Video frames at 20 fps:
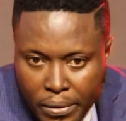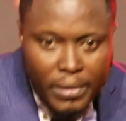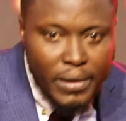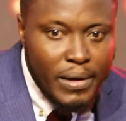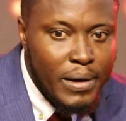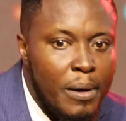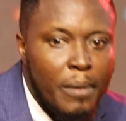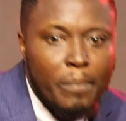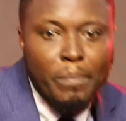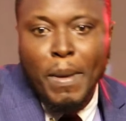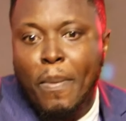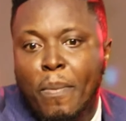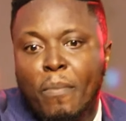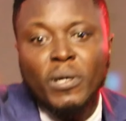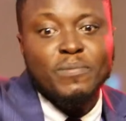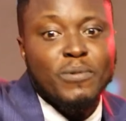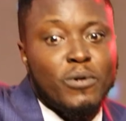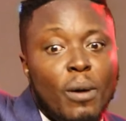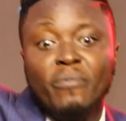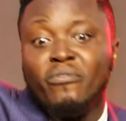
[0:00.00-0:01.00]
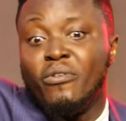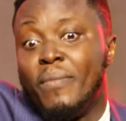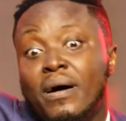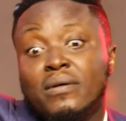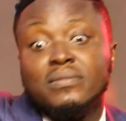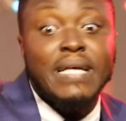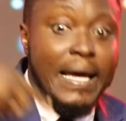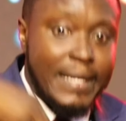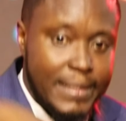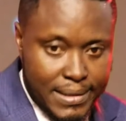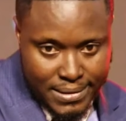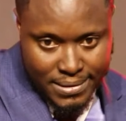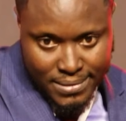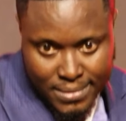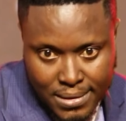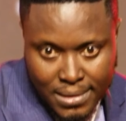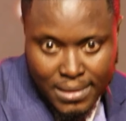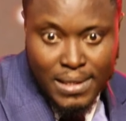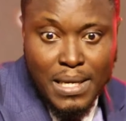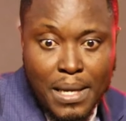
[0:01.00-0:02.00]
People must be coming from outside.
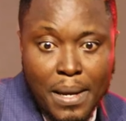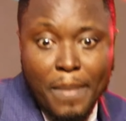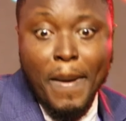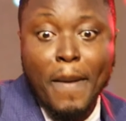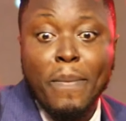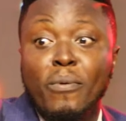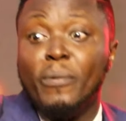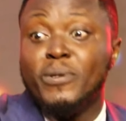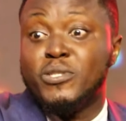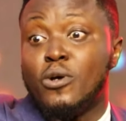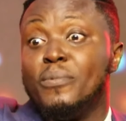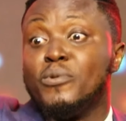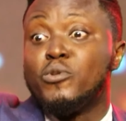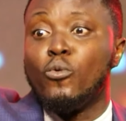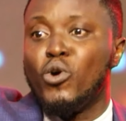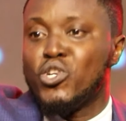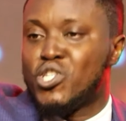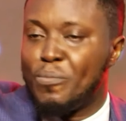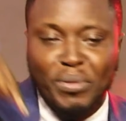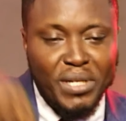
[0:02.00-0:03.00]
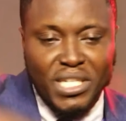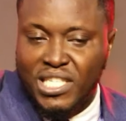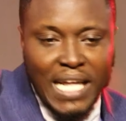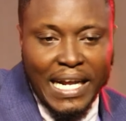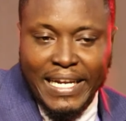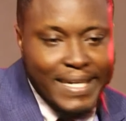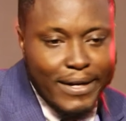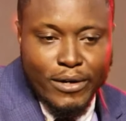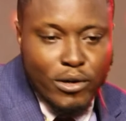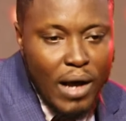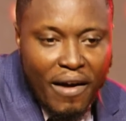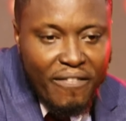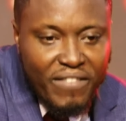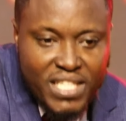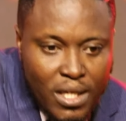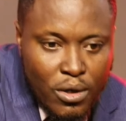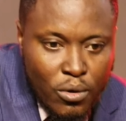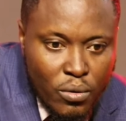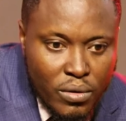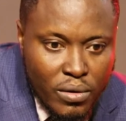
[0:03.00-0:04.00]
People must be coming to worship it, that they cannot have it
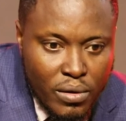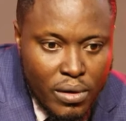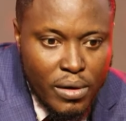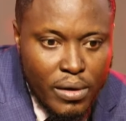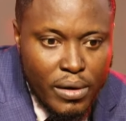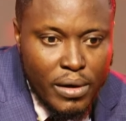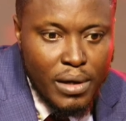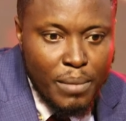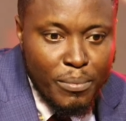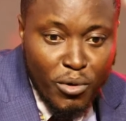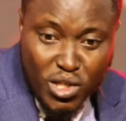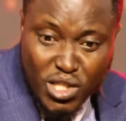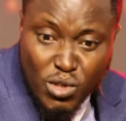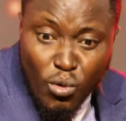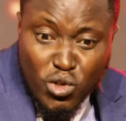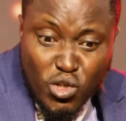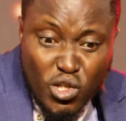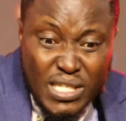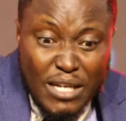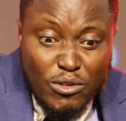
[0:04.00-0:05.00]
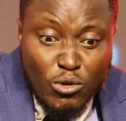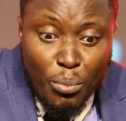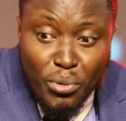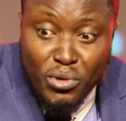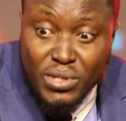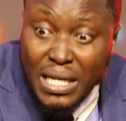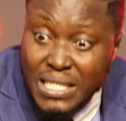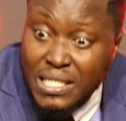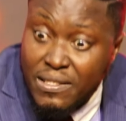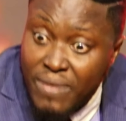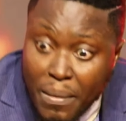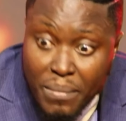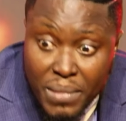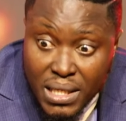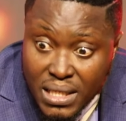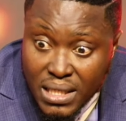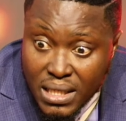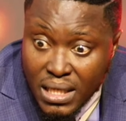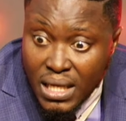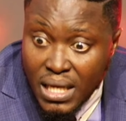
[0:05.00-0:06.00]
alone. Because he was just trying to protect his family.
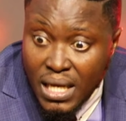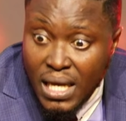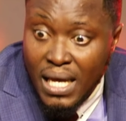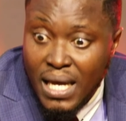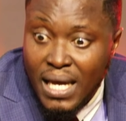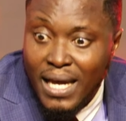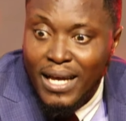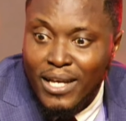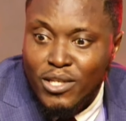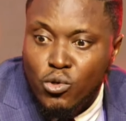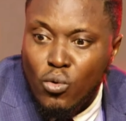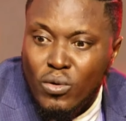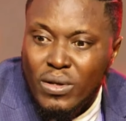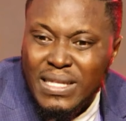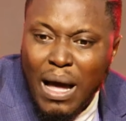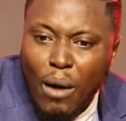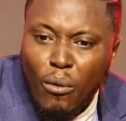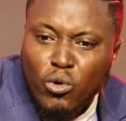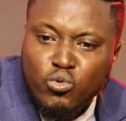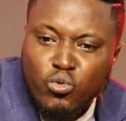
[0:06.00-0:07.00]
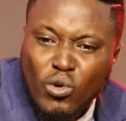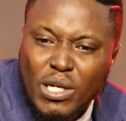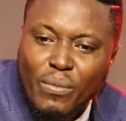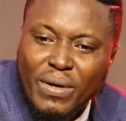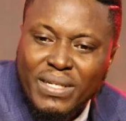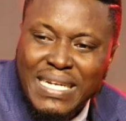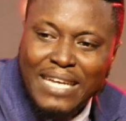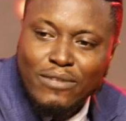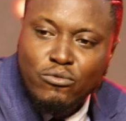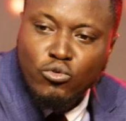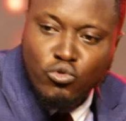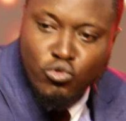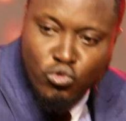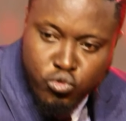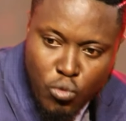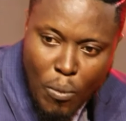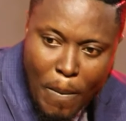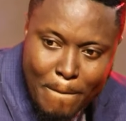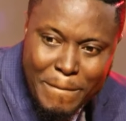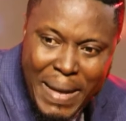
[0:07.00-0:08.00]
So that was what they were trying to do
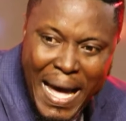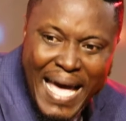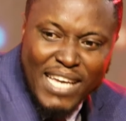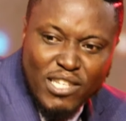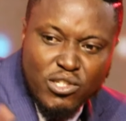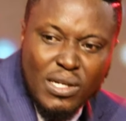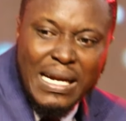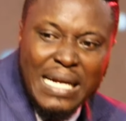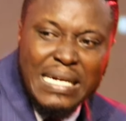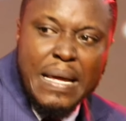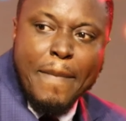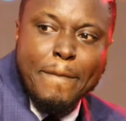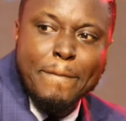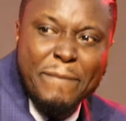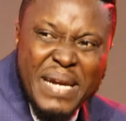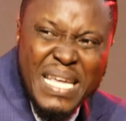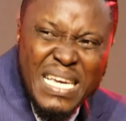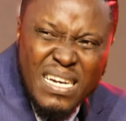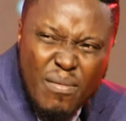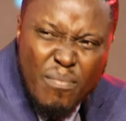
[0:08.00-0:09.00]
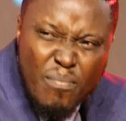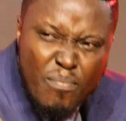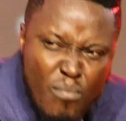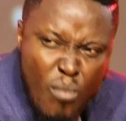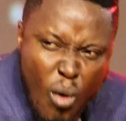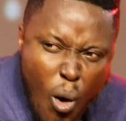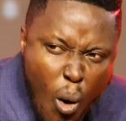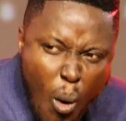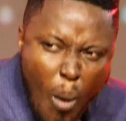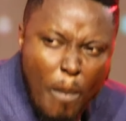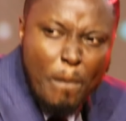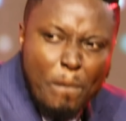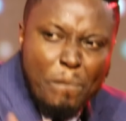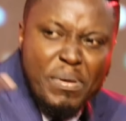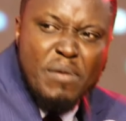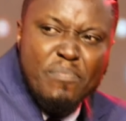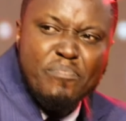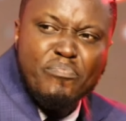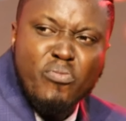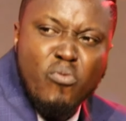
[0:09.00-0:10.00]
by ensuring that they bring more
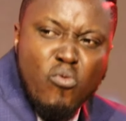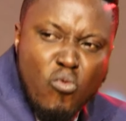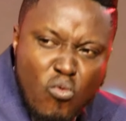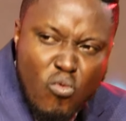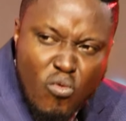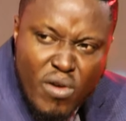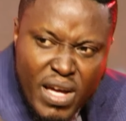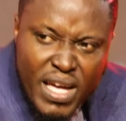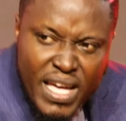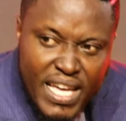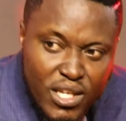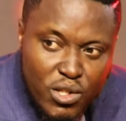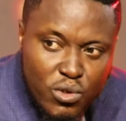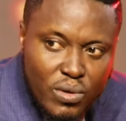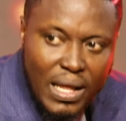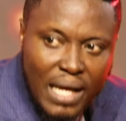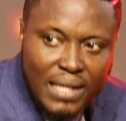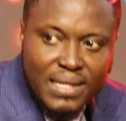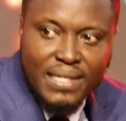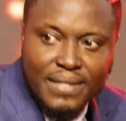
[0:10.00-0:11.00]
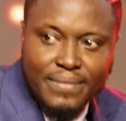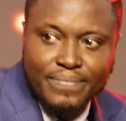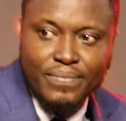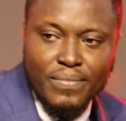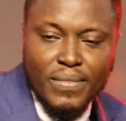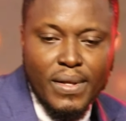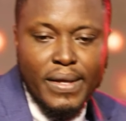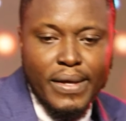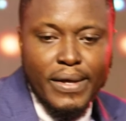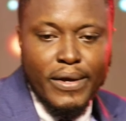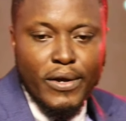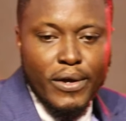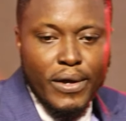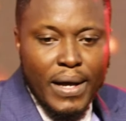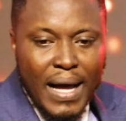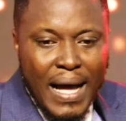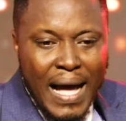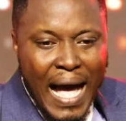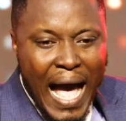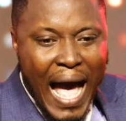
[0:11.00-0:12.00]
people into that thing.
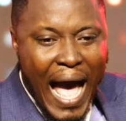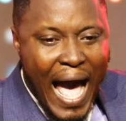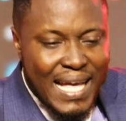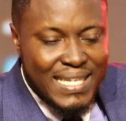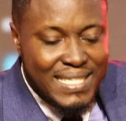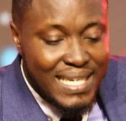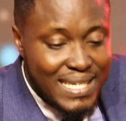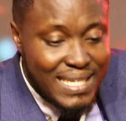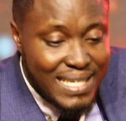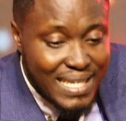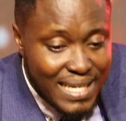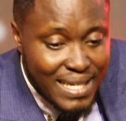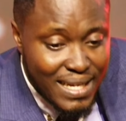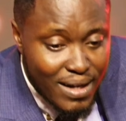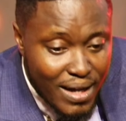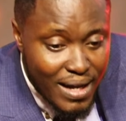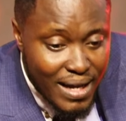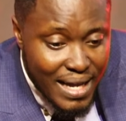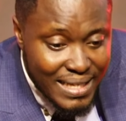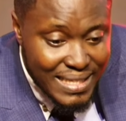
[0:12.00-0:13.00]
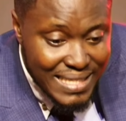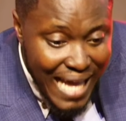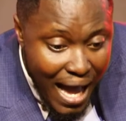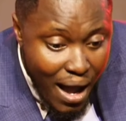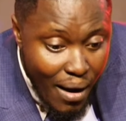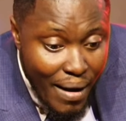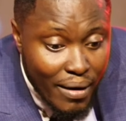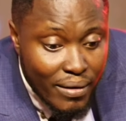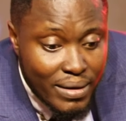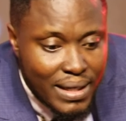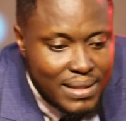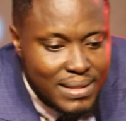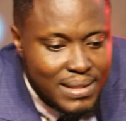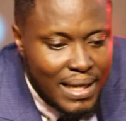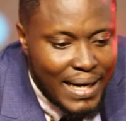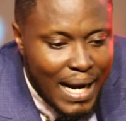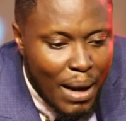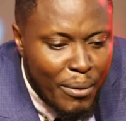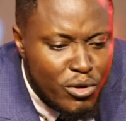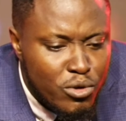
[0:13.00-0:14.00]
I said, Now I understand. I
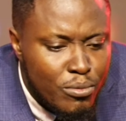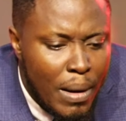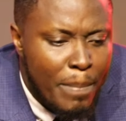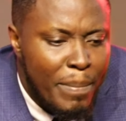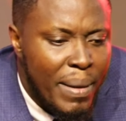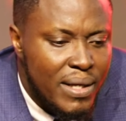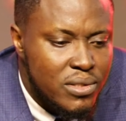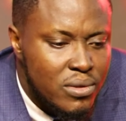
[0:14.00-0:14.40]
went to my pastor.